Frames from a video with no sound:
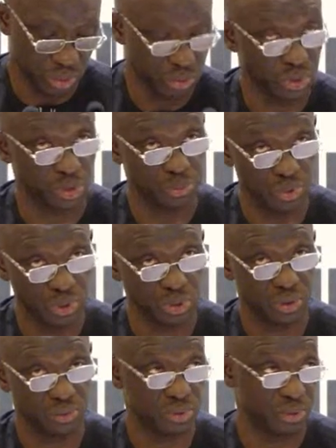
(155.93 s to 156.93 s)
was
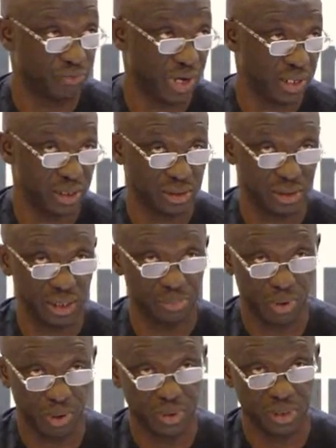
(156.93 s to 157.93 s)
because of some financial
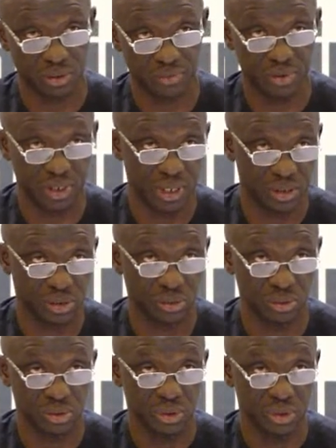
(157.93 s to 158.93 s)
problems of the council
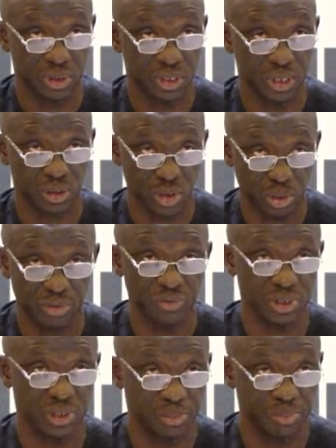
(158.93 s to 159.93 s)
that some of
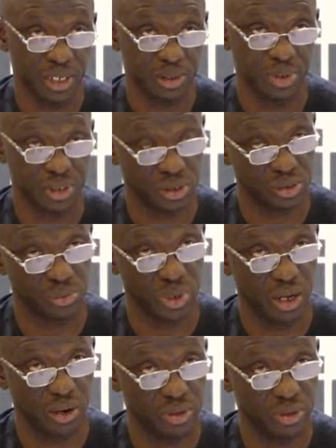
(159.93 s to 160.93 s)
these departments we
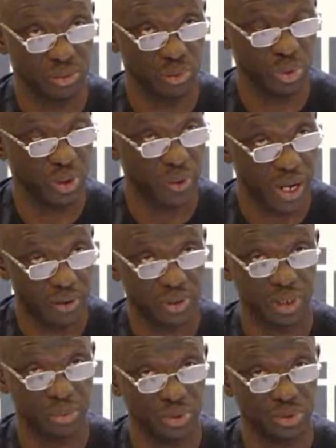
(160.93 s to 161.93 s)
were
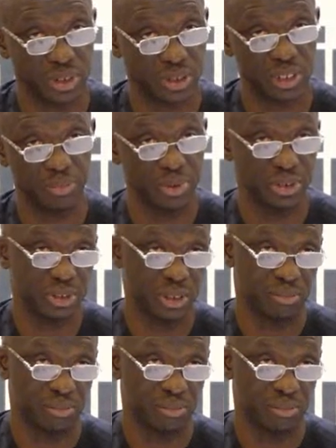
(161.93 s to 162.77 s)
unable to establish them.